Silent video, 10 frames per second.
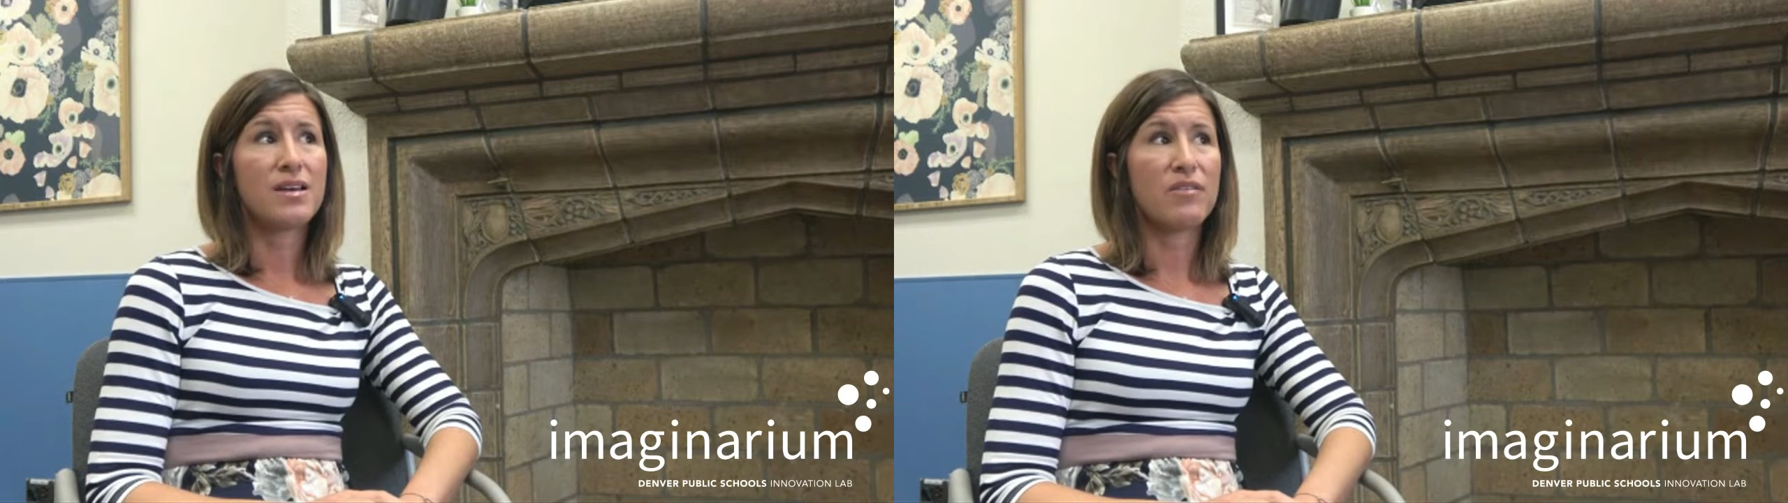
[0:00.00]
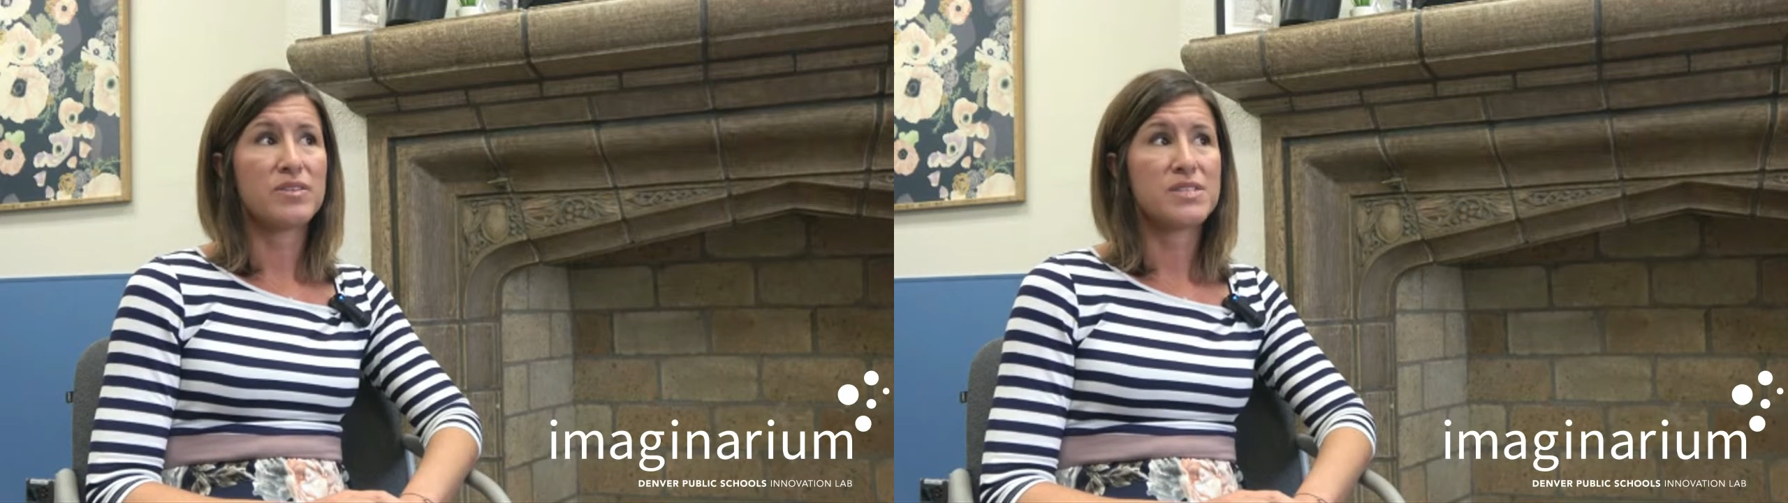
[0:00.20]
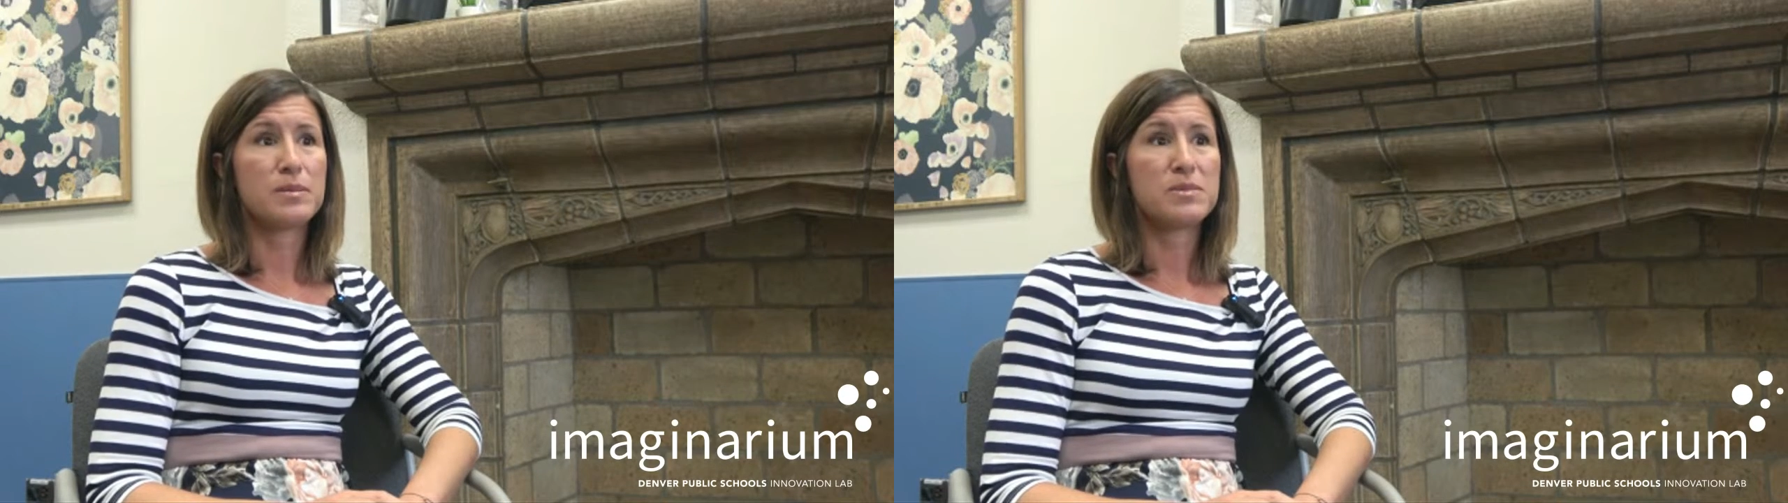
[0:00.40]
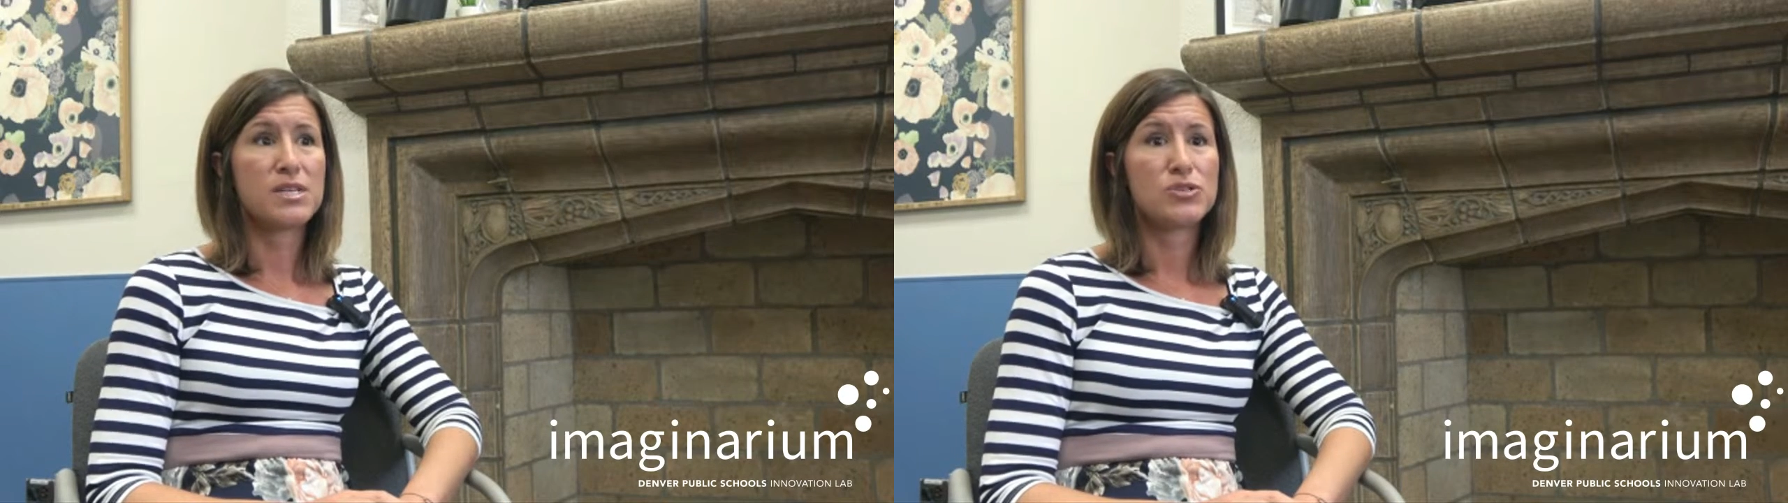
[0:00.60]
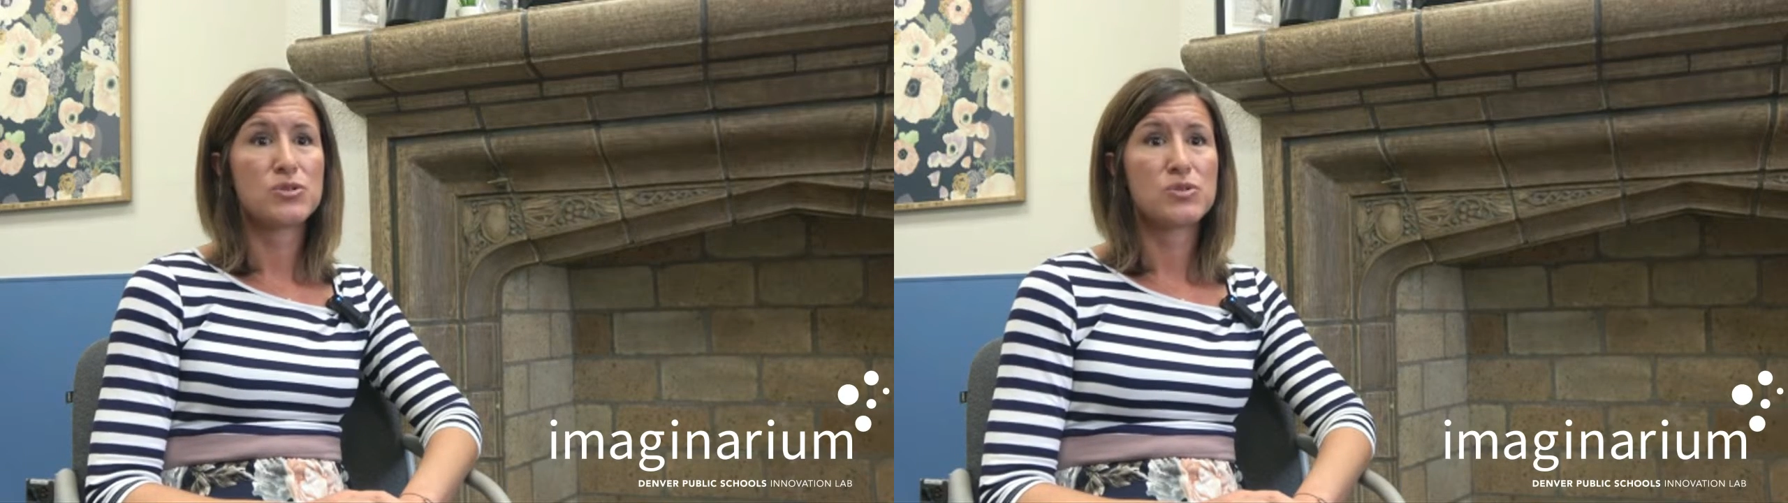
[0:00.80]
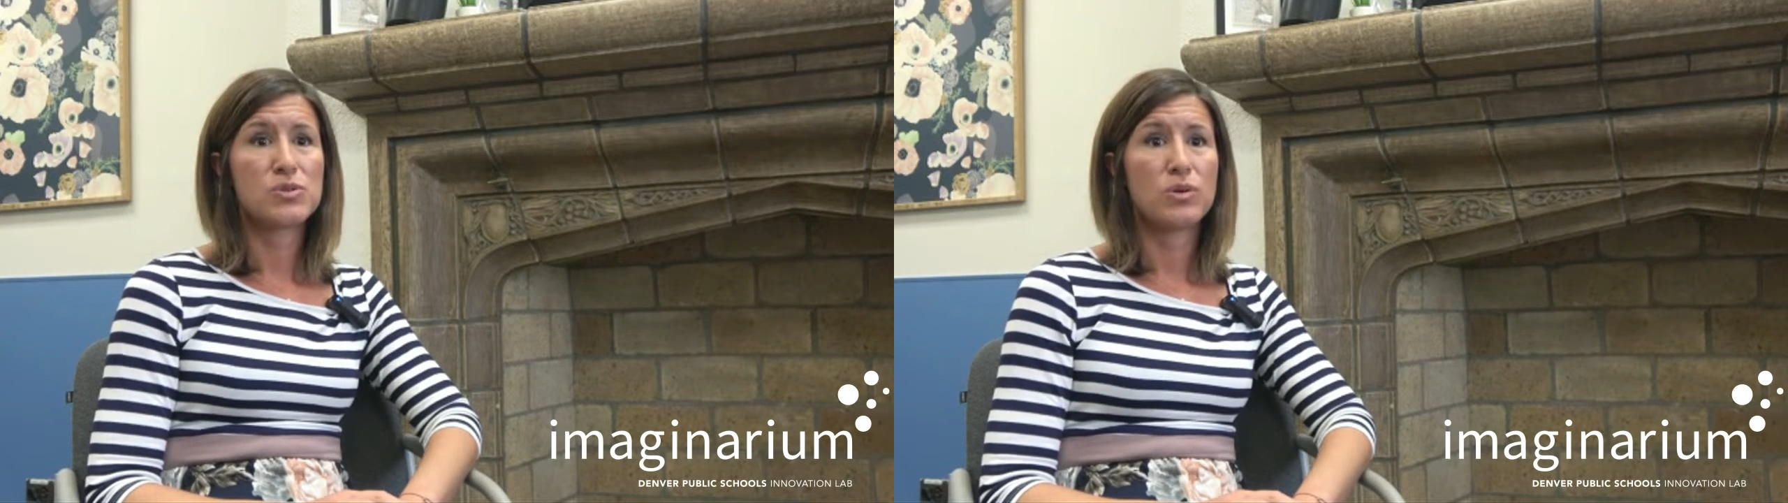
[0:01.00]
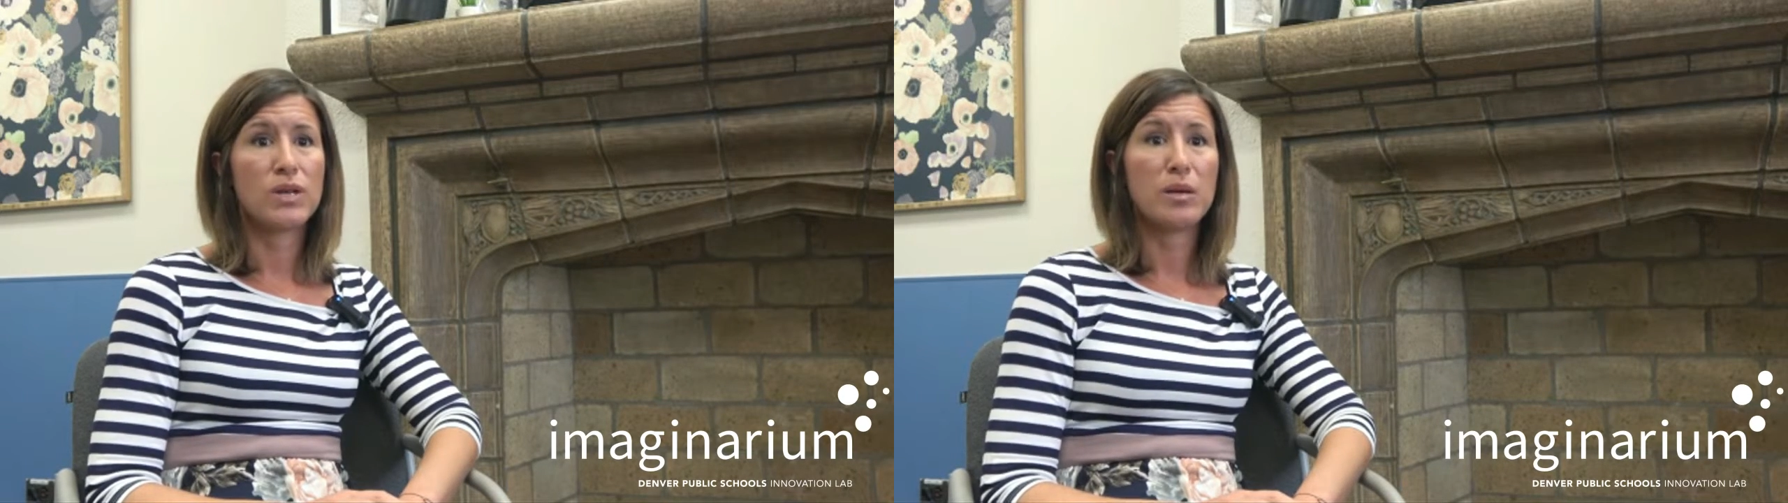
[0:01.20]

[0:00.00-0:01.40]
oftentimes teachers